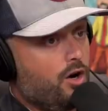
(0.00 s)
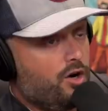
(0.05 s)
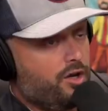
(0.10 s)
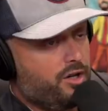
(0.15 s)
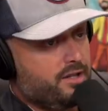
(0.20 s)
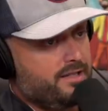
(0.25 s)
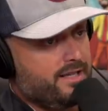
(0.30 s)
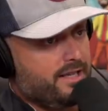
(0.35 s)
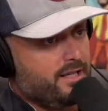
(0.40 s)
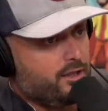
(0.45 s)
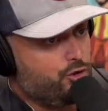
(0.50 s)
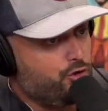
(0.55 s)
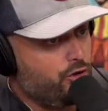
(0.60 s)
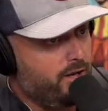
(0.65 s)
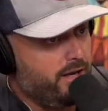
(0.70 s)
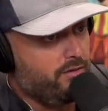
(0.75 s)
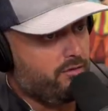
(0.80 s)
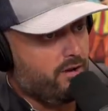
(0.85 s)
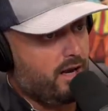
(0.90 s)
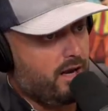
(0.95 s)
or you can take a
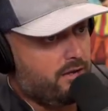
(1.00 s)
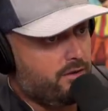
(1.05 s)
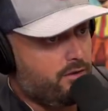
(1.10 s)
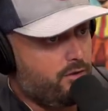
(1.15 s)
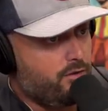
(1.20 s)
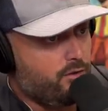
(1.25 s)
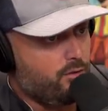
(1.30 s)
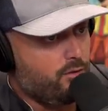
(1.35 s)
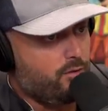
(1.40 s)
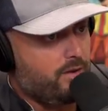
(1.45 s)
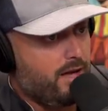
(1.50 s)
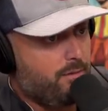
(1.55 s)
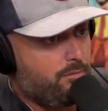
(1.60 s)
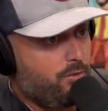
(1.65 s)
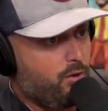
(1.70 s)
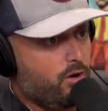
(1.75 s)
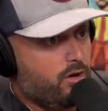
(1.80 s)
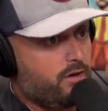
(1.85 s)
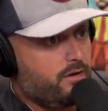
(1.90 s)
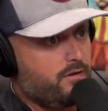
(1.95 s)
train ride through that
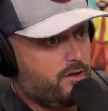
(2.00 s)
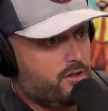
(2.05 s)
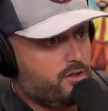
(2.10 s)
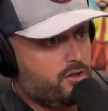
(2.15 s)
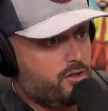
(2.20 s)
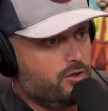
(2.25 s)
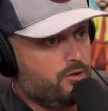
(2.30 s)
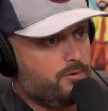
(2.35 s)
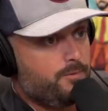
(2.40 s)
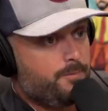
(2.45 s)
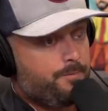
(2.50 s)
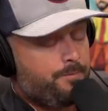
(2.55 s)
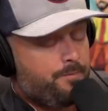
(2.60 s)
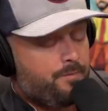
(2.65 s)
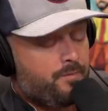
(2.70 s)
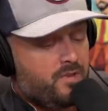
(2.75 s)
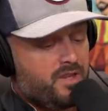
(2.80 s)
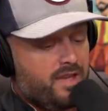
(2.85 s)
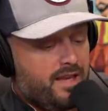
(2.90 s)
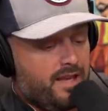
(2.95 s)
part of the zoo.
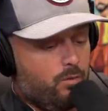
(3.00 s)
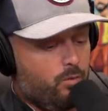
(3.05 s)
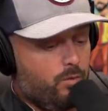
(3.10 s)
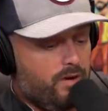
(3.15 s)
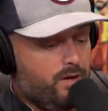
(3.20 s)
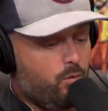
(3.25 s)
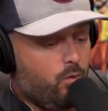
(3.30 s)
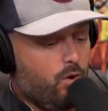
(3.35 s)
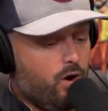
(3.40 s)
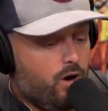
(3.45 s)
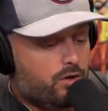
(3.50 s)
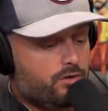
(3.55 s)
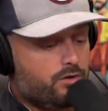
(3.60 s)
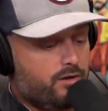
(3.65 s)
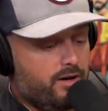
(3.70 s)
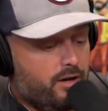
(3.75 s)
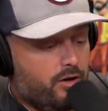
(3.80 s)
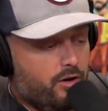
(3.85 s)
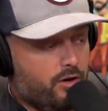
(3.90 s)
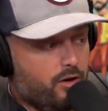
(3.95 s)
And we walked
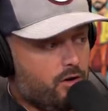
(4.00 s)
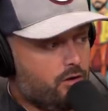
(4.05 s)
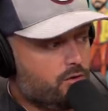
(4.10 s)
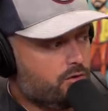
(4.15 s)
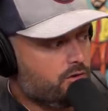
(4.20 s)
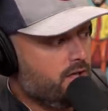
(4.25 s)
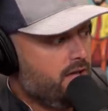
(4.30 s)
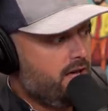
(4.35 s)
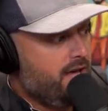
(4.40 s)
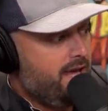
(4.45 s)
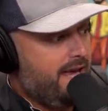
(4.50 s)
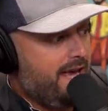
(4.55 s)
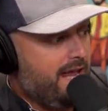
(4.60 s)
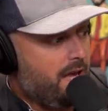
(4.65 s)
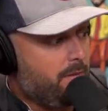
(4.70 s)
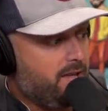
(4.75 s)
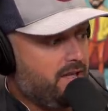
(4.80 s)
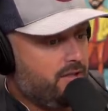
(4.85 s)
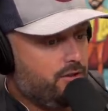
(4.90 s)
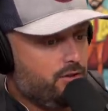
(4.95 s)
around on our own.
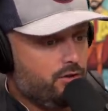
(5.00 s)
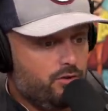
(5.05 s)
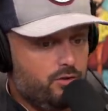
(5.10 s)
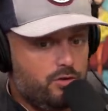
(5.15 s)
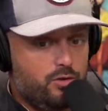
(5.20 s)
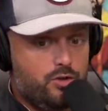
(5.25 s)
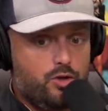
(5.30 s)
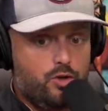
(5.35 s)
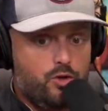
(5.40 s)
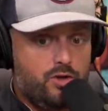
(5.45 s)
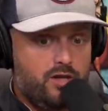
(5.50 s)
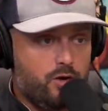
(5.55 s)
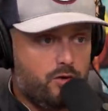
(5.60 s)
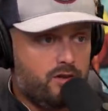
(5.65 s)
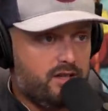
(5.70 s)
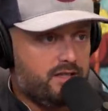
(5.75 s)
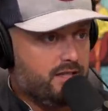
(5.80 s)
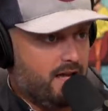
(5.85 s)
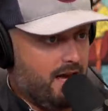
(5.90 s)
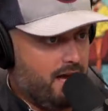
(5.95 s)
And I mean, dude, you'd go to
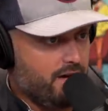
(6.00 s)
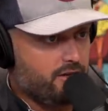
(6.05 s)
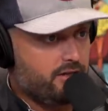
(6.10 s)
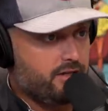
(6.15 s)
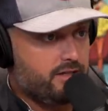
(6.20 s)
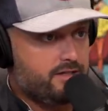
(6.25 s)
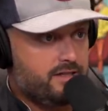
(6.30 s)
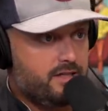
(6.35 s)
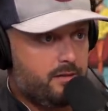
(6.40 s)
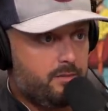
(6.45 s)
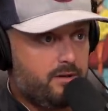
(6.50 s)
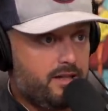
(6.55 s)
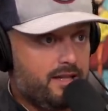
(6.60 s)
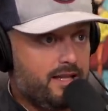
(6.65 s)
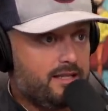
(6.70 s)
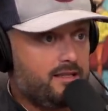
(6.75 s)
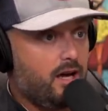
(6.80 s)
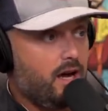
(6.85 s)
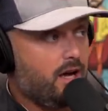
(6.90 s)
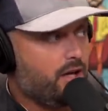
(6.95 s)
the tiger exhibit and
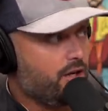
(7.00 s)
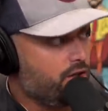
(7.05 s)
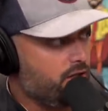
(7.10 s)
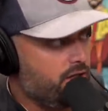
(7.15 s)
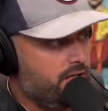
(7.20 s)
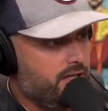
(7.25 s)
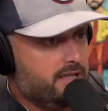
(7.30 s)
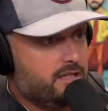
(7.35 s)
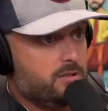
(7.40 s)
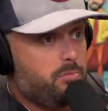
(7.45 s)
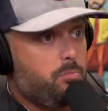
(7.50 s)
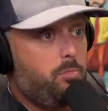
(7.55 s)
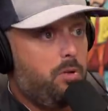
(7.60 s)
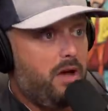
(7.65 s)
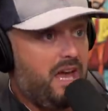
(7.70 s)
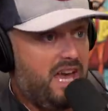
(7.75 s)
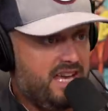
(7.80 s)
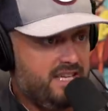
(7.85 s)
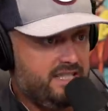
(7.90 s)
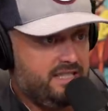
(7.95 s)
that tiger is
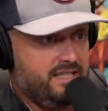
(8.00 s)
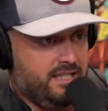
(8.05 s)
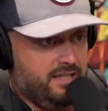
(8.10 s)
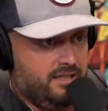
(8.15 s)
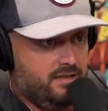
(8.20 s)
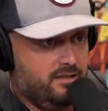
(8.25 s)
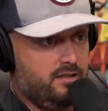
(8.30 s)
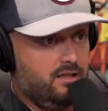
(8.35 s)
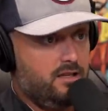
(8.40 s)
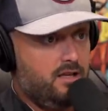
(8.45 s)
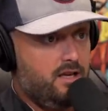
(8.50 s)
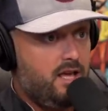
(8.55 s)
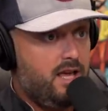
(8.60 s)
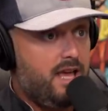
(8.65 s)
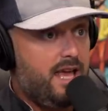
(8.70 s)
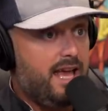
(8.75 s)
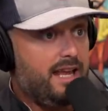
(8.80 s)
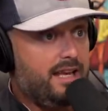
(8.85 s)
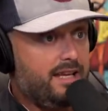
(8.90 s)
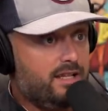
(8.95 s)
pacing
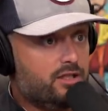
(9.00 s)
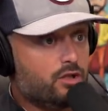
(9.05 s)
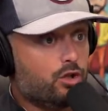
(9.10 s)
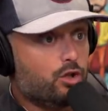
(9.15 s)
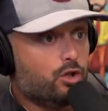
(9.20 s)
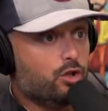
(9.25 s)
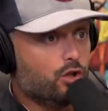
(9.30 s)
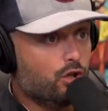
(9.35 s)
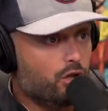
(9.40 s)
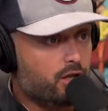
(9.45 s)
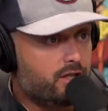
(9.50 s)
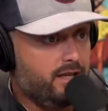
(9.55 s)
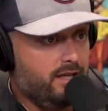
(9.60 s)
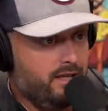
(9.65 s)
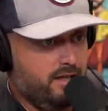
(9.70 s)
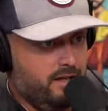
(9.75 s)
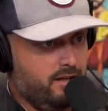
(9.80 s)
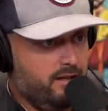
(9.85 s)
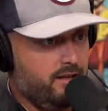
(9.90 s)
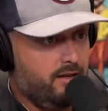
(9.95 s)
and he's
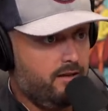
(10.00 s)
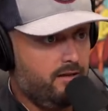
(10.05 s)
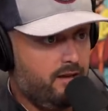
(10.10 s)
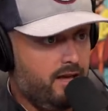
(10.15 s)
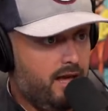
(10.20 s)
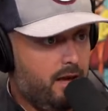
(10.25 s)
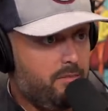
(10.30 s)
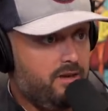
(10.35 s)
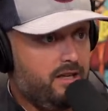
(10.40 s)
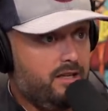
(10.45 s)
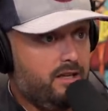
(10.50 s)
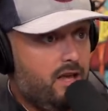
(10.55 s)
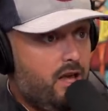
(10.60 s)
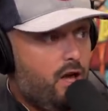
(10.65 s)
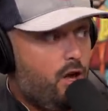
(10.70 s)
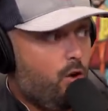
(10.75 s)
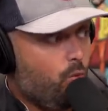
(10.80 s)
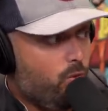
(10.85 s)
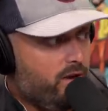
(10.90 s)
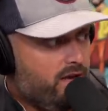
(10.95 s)
looking. I mean,
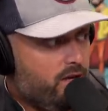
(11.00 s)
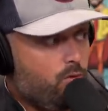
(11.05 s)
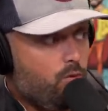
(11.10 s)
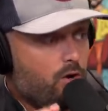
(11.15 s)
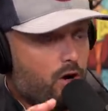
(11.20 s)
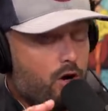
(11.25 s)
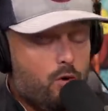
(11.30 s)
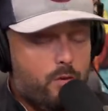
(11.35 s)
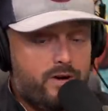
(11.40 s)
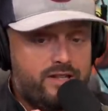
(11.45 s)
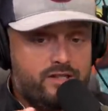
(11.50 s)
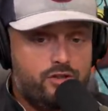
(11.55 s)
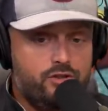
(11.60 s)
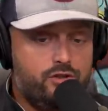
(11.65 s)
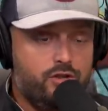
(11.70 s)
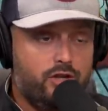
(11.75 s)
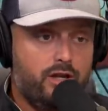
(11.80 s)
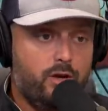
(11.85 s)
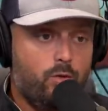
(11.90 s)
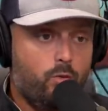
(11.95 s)
we go and
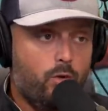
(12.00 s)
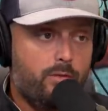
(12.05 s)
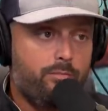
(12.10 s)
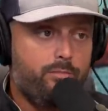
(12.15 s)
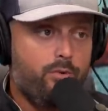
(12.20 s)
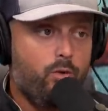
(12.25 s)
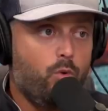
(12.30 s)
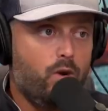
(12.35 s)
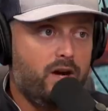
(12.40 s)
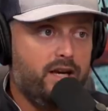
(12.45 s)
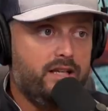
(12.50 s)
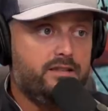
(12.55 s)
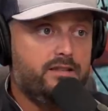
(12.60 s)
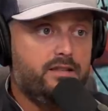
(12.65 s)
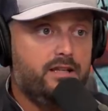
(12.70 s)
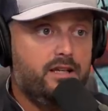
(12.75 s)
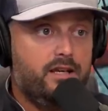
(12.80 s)
stood at one point